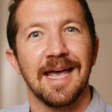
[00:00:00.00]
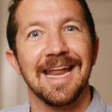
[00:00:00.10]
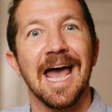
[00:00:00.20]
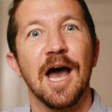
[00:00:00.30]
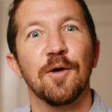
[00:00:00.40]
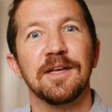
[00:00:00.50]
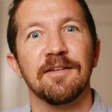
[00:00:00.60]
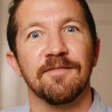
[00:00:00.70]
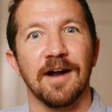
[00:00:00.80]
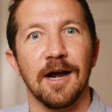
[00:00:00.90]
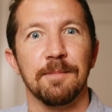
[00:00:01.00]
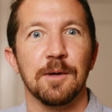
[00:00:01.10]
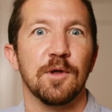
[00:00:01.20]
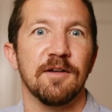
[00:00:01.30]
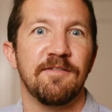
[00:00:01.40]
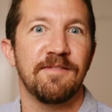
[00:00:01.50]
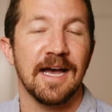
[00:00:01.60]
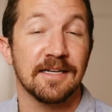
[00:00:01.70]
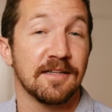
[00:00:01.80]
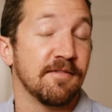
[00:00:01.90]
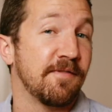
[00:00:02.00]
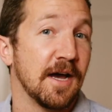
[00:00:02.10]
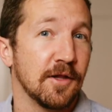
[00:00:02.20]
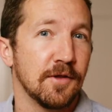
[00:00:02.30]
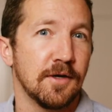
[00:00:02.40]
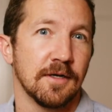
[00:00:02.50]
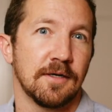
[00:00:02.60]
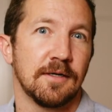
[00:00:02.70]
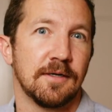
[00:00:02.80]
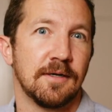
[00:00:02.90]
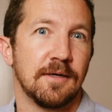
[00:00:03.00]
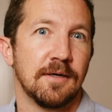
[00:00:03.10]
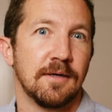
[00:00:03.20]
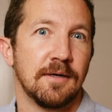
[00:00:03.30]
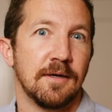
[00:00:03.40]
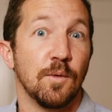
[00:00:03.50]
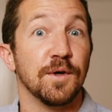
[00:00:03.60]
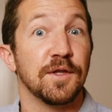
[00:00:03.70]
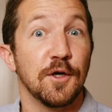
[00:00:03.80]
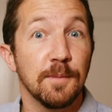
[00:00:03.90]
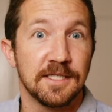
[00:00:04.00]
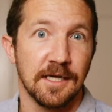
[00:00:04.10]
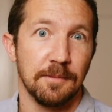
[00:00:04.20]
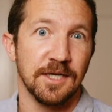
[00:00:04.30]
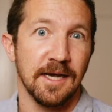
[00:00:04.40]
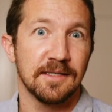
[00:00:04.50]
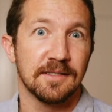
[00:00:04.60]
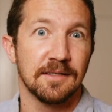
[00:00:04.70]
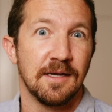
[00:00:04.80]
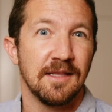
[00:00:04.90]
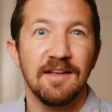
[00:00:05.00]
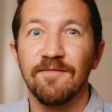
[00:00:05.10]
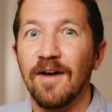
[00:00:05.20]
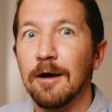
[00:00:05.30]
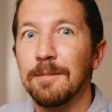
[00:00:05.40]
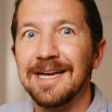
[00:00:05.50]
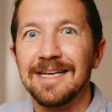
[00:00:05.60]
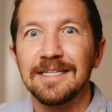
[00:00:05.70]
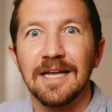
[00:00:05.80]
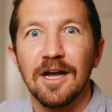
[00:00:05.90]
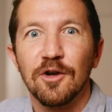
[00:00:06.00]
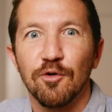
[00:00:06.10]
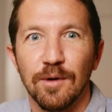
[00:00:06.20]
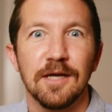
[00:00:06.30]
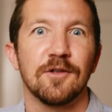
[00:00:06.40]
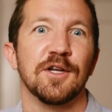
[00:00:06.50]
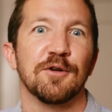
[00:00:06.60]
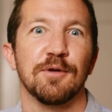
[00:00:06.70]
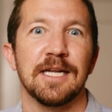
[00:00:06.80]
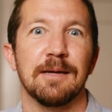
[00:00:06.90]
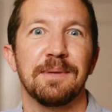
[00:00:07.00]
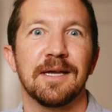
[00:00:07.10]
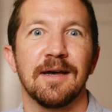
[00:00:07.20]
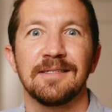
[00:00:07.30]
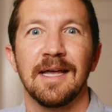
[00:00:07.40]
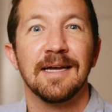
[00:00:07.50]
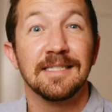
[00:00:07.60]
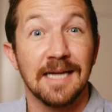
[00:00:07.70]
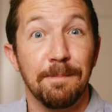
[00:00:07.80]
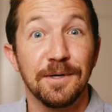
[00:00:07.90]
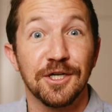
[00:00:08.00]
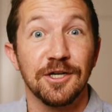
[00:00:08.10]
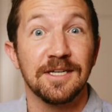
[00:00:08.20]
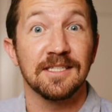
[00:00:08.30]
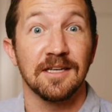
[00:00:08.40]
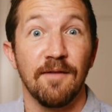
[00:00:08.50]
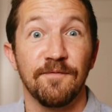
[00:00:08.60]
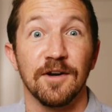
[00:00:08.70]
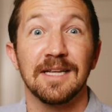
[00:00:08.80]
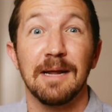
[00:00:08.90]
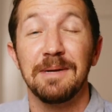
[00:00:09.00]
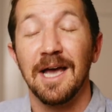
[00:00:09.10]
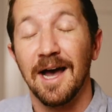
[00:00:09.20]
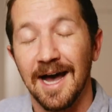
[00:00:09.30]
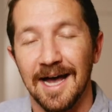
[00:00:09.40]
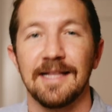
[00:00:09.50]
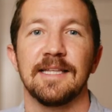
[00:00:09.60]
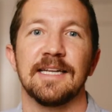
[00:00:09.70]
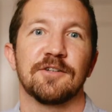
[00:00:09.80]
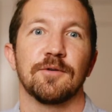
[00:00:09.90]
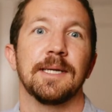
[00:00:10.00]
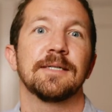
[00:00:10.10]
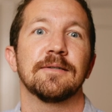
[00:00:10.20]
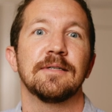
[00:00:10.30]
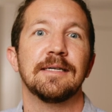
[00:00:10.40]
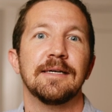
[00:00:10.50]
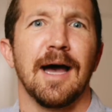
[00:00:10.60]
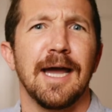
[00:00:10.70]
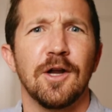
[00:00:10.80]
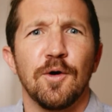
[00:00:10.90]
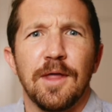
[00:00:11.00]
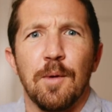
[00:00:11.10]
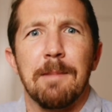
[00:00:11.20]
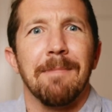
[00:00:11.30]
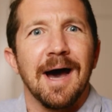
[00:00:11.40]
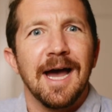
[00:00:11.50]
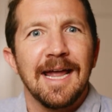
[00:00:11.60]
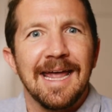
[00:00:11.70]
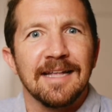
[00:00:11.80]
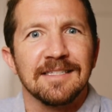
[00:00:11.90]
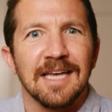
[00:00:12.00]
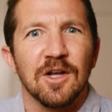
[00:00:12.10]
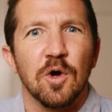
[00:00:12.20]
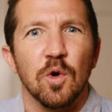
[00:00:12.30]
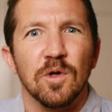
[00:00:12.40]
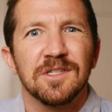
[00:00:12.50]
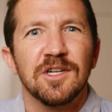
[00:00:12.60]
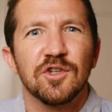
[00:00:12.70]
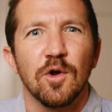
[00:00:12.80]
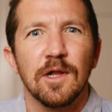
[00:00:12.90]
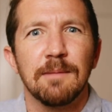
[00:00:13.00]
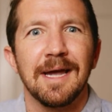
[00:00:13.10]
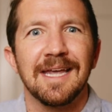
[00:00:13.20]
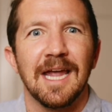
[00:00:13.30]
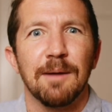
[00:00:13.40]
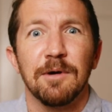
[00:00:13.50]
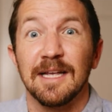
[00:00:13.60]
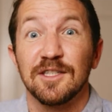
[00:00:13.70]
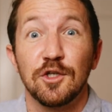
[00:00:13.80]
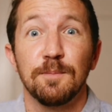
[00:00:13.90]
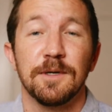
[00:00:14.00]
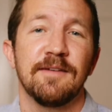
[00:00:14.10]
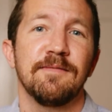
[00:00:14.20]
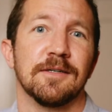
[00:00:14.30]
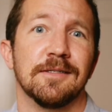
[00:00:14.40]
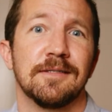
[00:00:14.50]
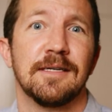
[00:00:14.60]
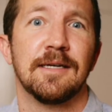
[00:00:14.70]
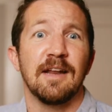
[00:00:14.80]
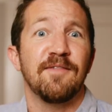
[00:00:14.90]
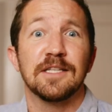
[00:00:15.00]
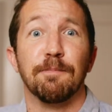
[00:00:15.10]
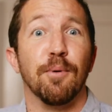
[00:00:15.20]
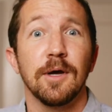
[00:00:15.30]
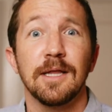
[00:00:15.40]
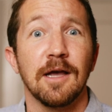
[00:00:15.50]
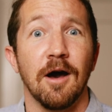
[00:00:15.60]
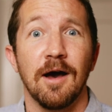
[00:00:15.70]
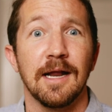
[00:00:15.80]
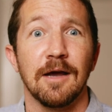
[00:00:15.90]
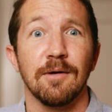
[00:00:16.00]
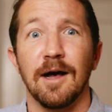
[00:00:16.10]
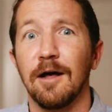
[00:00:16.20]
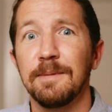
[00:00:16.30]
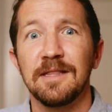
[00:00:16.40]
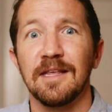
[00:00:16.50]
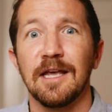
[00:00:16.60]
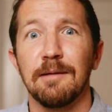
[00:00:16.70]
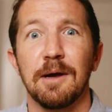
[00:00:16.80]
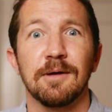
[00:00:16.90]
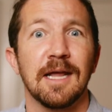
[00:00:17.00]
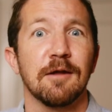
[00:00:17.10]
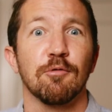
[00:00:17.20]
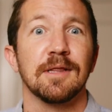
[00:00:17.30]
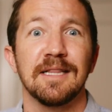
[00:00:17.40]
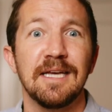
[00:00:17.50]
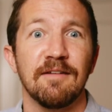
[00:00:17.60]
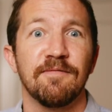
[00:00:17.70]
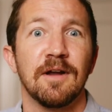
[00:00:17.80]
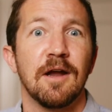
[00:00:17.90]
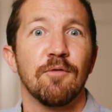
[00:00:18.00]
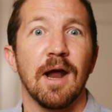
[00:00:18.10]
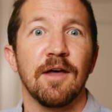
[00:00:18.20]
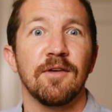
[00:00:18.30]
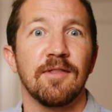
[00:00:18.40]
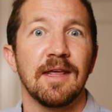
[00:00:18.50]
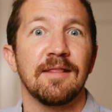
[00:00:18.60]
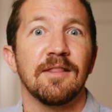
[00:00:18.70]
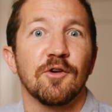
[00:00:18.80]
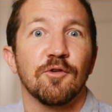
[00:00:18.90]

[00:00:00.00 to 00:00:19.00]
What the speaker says: and how the environment will affect the final look. With human subjects, the environment is a critical ingredient because temperature discomfort can be highly detrimental. I know that when my hands get cold, controlling my camera gets super difficult. And if it's boiling hot out, I'll be thinking about getting relief rather than the